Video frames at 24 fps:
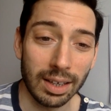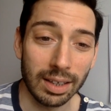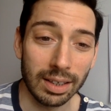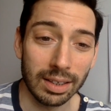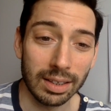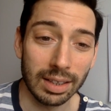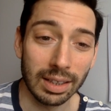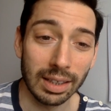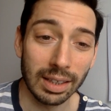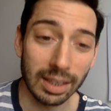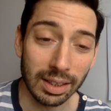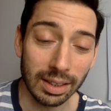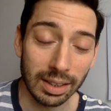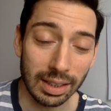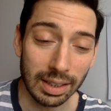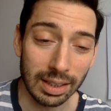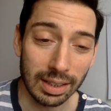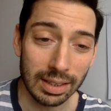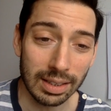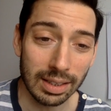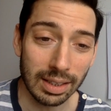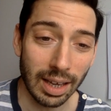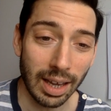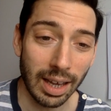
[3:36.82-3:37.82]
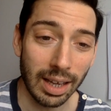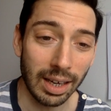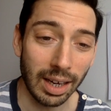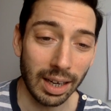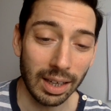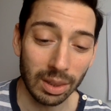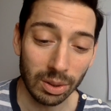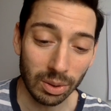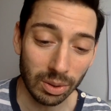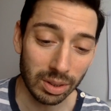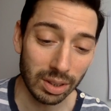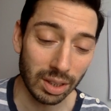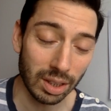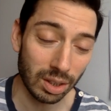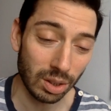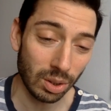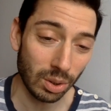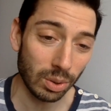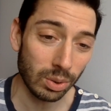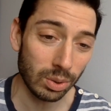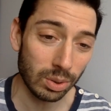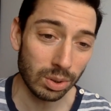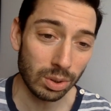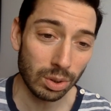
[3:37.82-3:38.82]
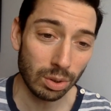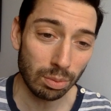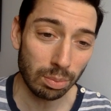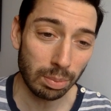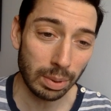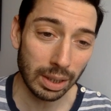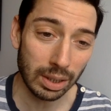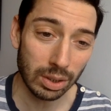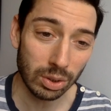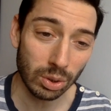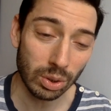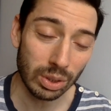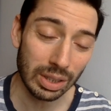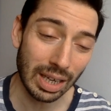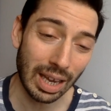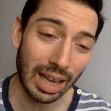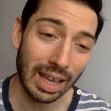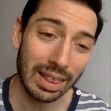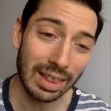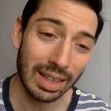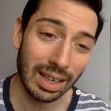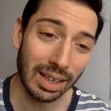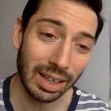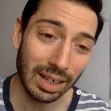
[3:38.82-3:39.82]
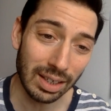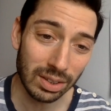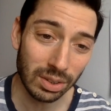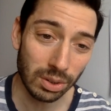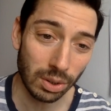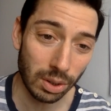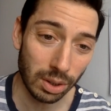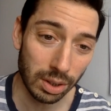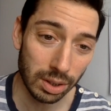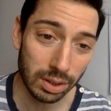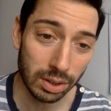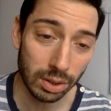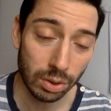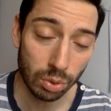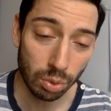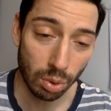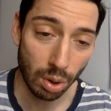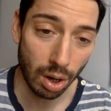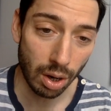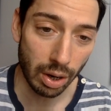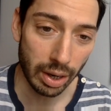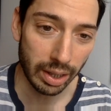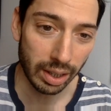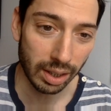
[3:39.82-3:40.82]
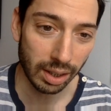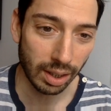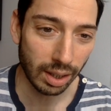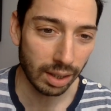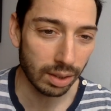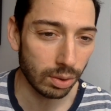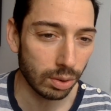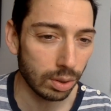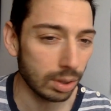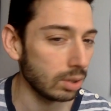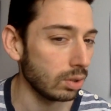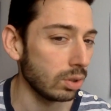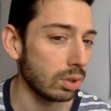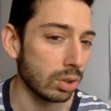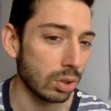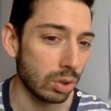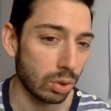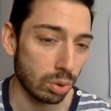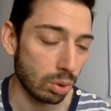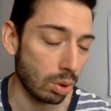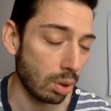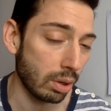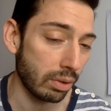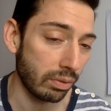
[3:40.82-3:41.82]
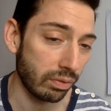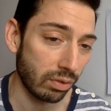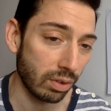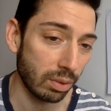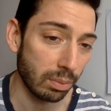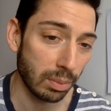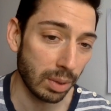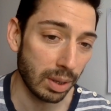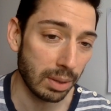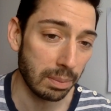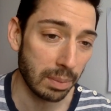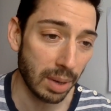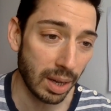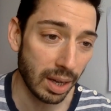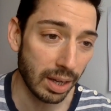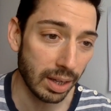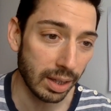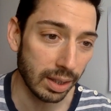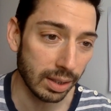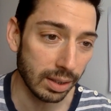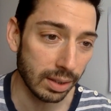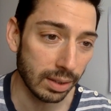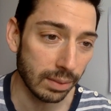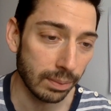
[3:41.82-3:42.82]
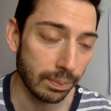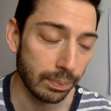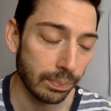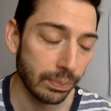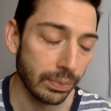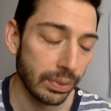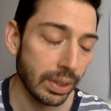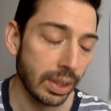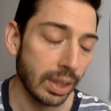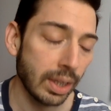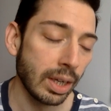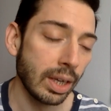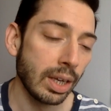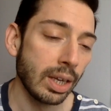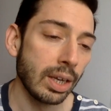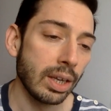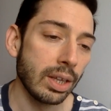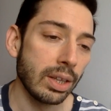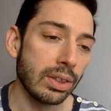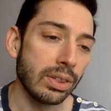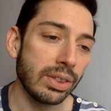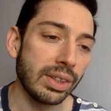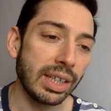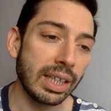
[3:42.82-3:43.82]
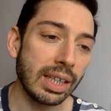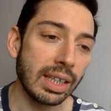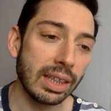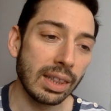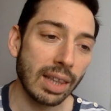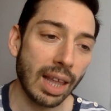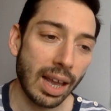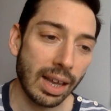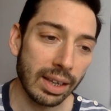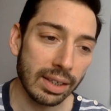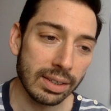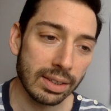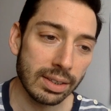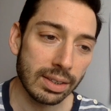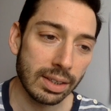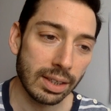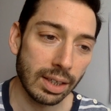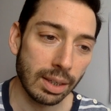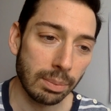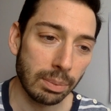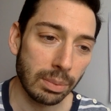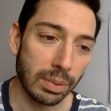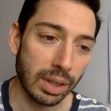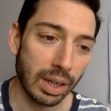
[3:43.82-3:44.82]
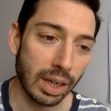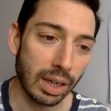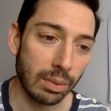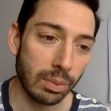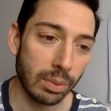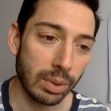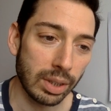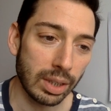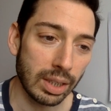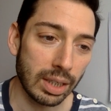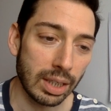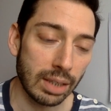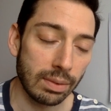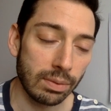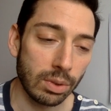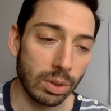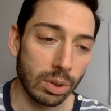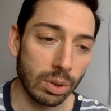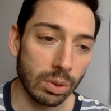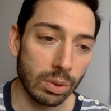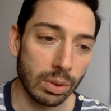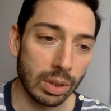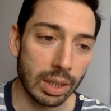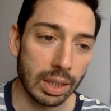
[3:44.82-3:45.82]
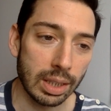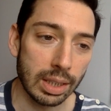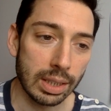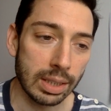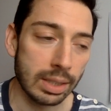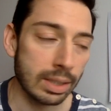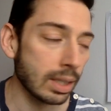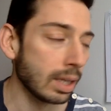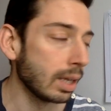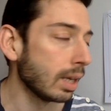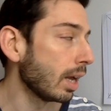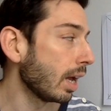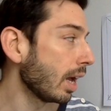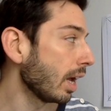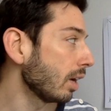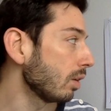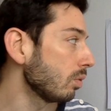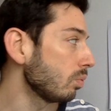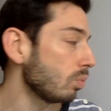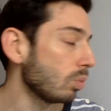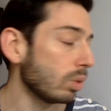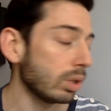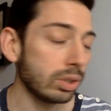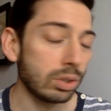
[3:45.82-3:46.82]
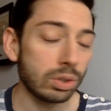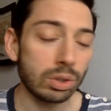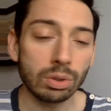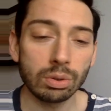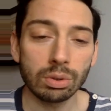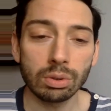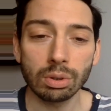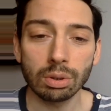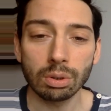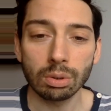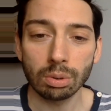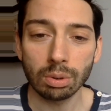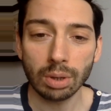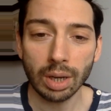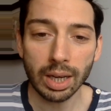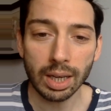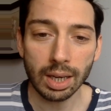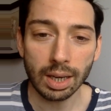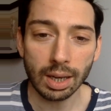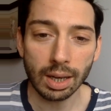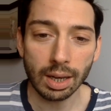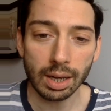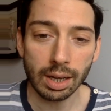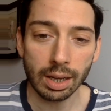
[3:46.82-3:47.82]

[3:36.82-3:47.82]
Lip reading: lilies. And I looked at those two pictures and then I started to draw it. I couldn't just draw it from my mind. The last tip that I want to give you is I want you to create